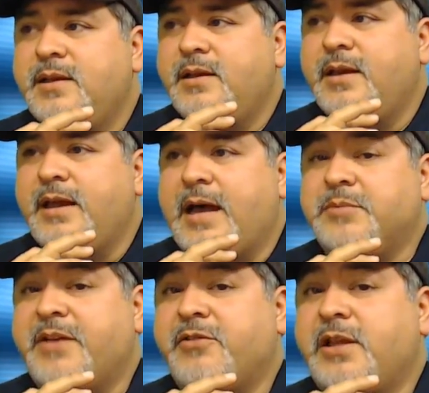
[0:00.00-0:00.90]
I am
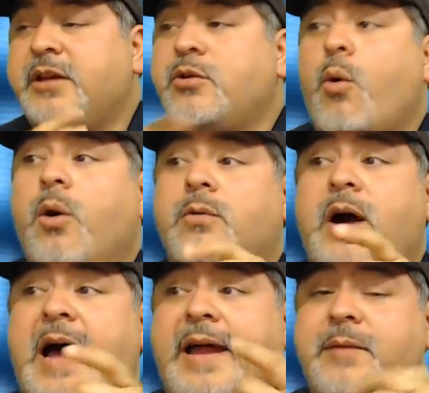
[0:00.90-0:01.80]
definitely
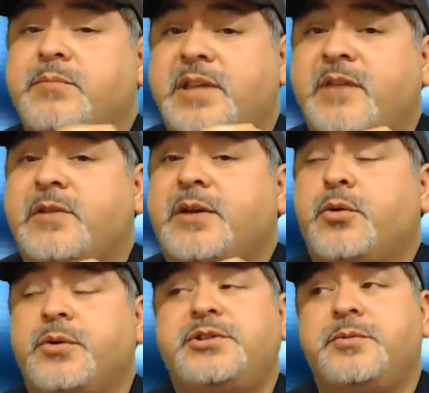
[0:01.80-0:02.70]
going
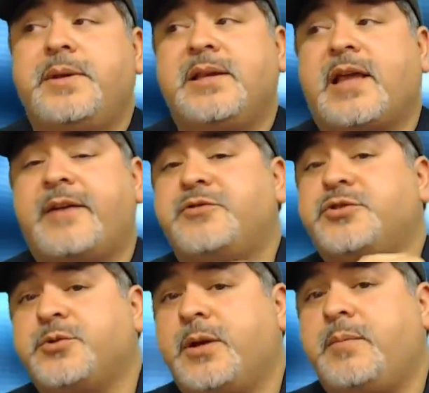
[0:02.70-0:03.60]
to be live
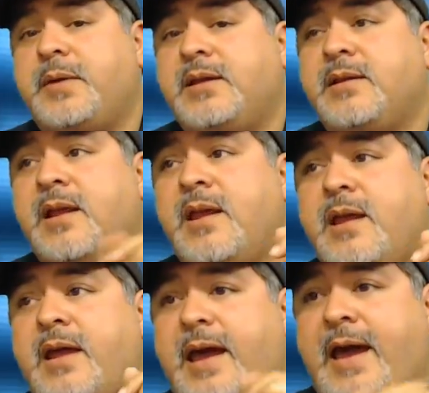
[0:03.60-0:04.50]
streaming
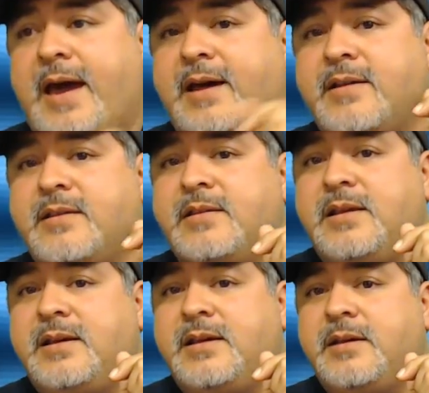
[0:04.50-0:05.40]
at
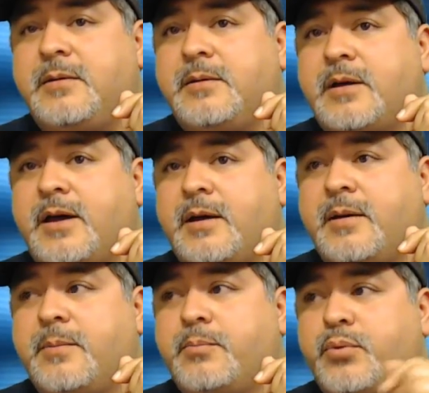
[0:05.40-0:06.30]
the
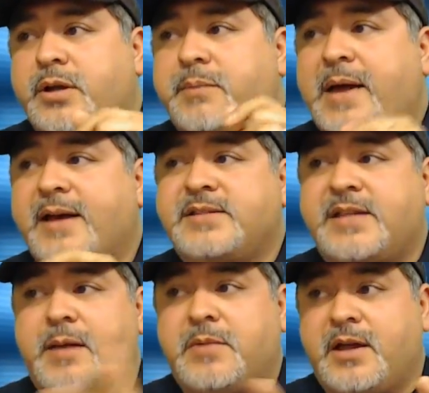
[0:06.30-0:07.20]
pre-PAX game
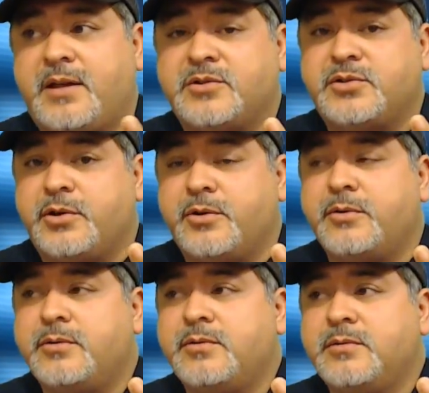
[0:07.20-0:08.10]
night. So
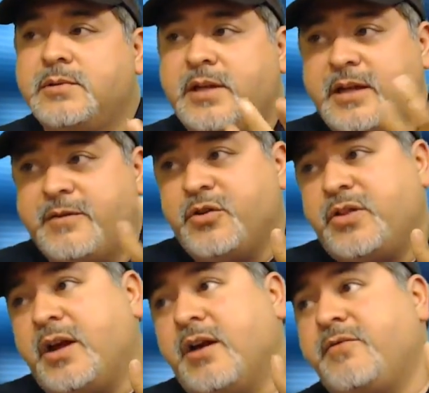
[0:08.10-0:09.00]
if you're
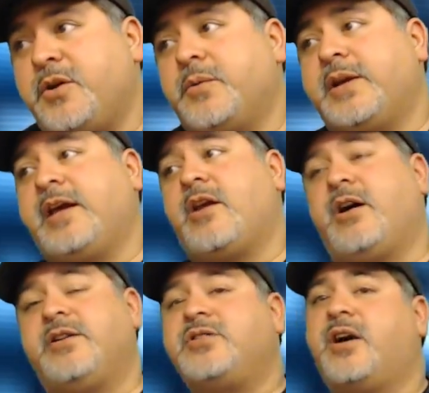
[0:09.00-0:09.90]
there, if you want to get on,
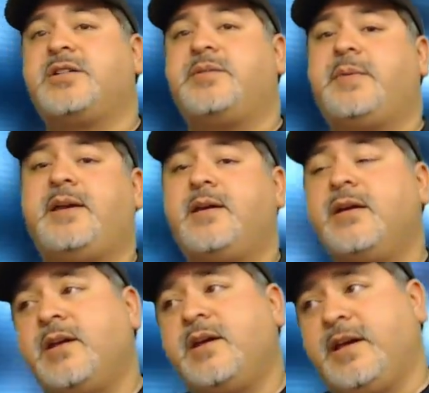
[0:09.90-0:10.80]
talk to me.
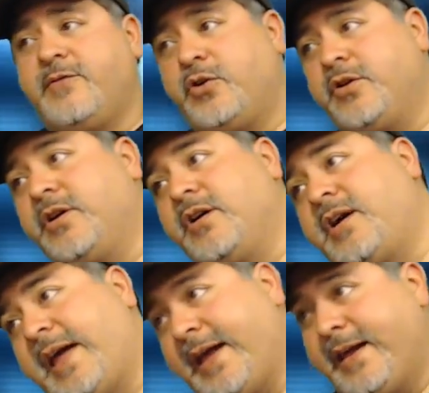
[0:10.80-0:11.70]
If you're
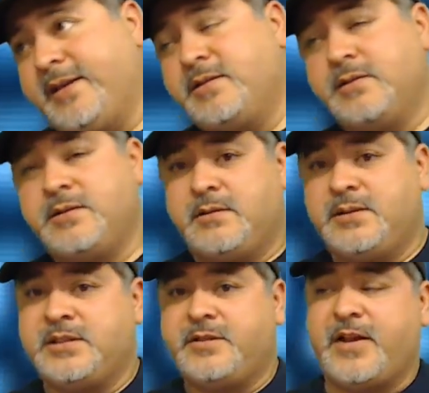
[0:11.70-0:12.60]
a
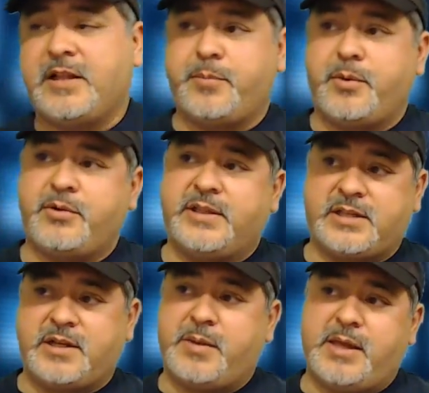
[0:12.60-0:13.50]
developer that's going to
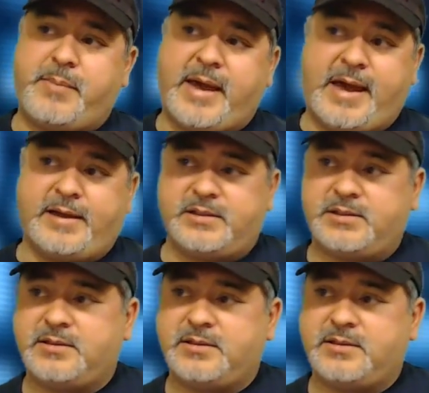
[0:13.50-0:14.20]
be at PAX,